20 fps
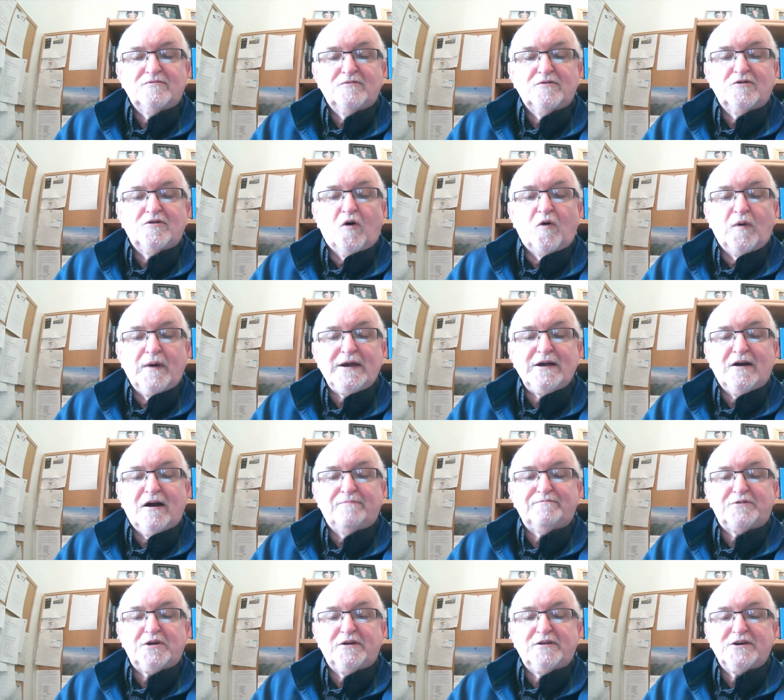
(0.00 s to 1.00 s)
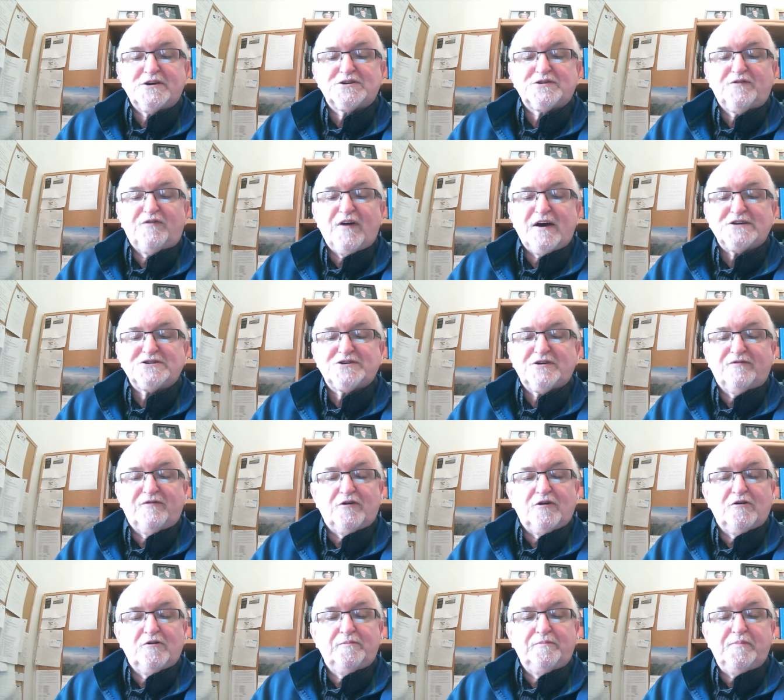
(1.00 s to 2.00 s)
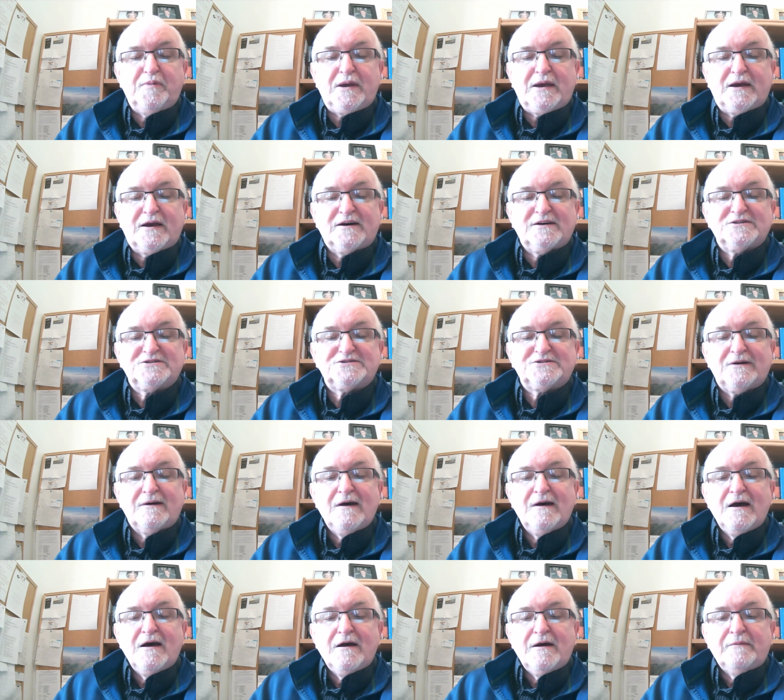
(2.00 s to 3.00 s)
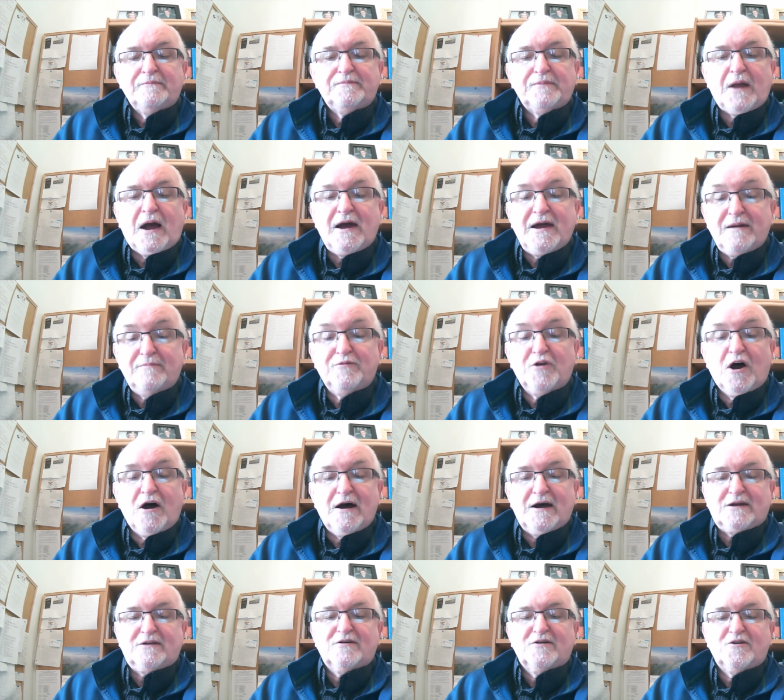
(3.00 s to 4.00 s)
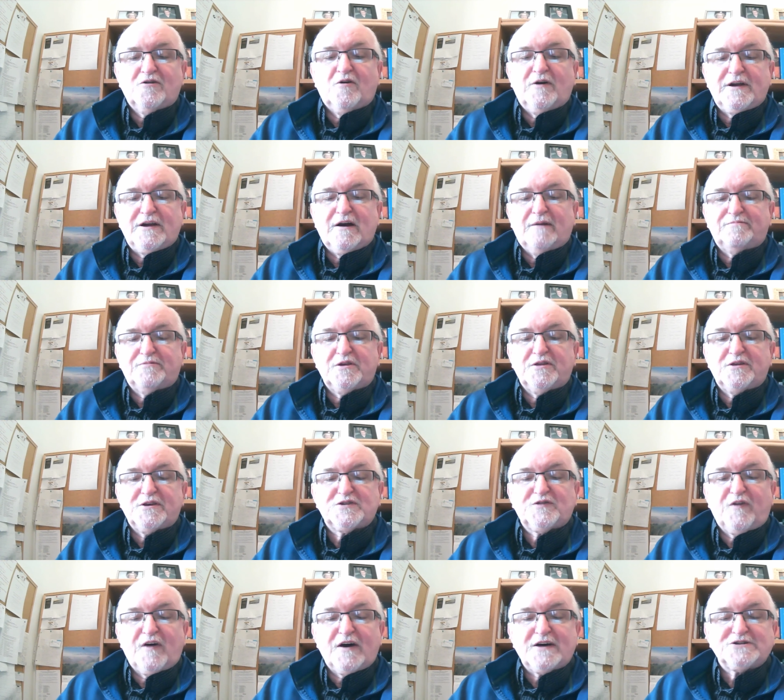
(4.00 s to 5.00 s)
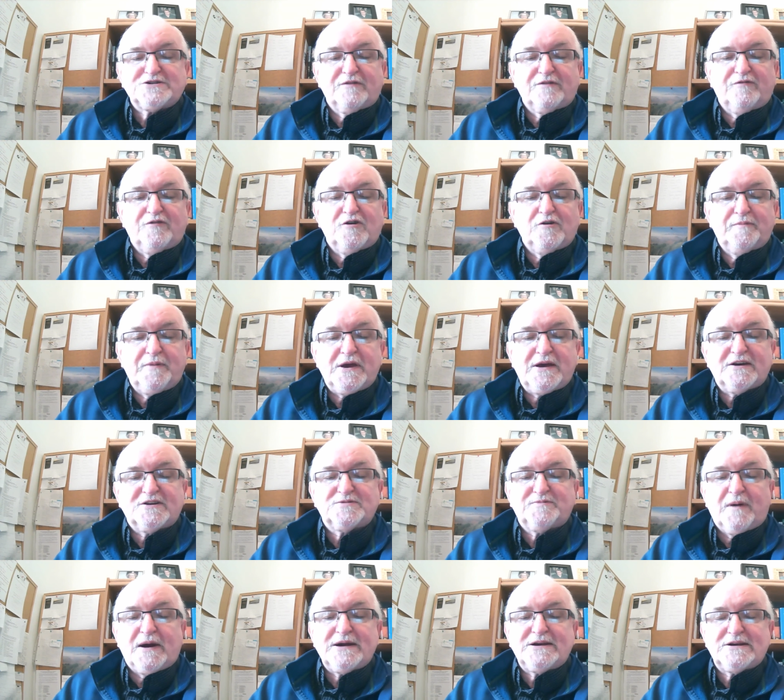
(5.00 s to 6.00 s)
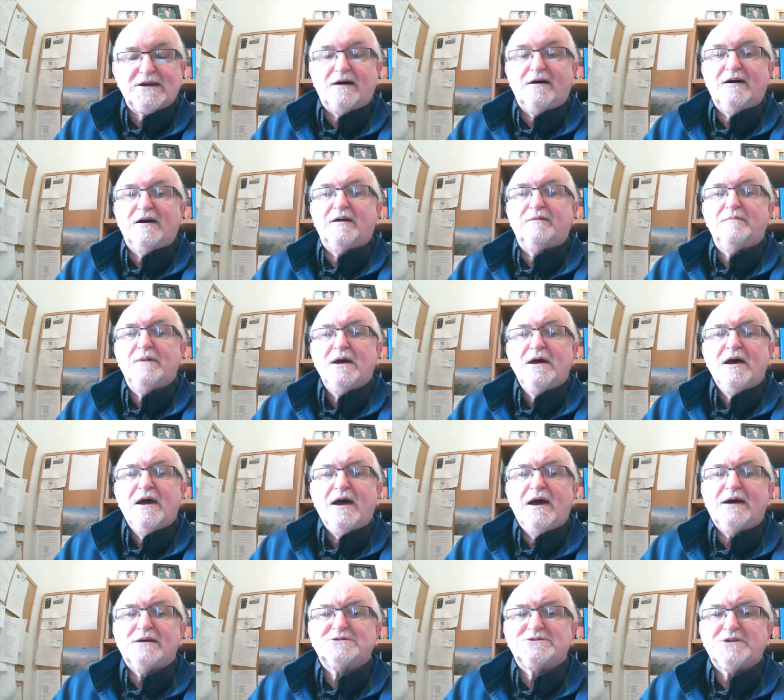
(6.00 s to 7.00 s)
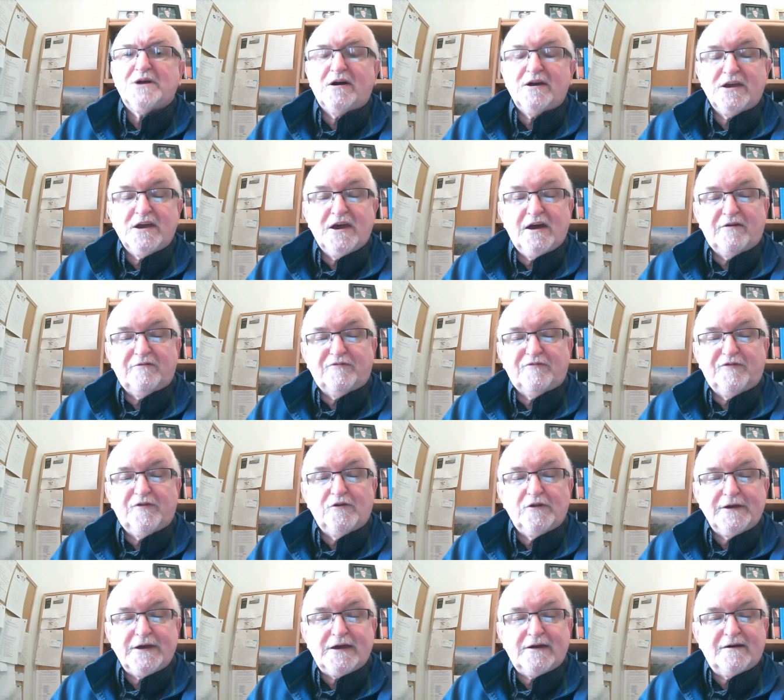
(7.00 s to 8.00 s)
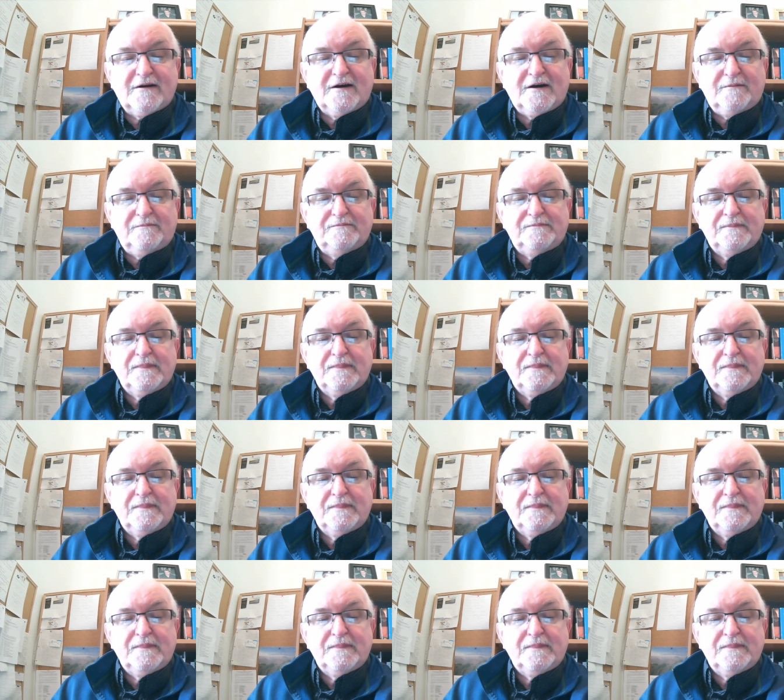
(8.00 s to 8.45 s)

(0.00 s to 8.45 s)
Going up to this festival because I am not going up to this festival because my time has not yet fully come.